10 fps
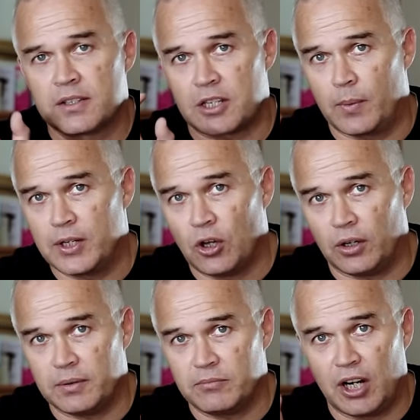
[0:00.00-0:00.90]
So we're
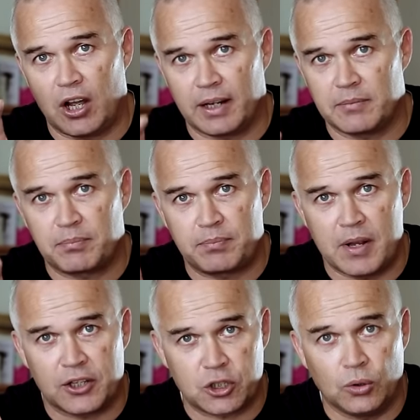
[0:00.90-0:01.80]
not relying
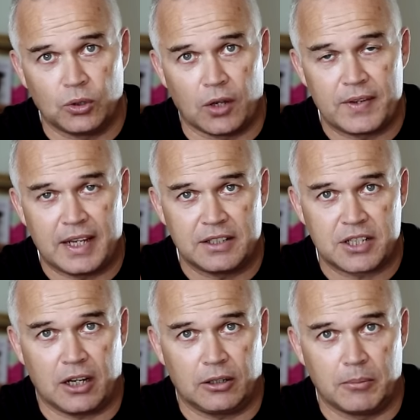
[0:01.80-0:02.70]
at all on the
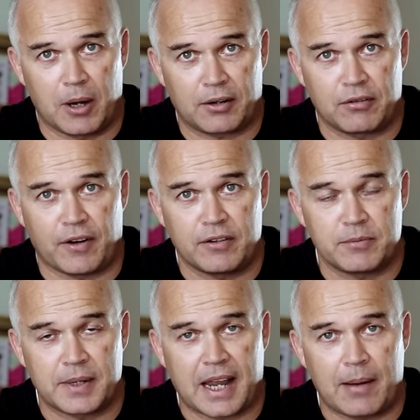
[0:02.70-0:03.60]
internal microphone
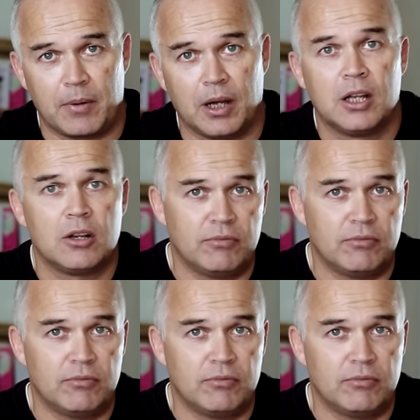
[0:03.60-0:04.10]
from the camera,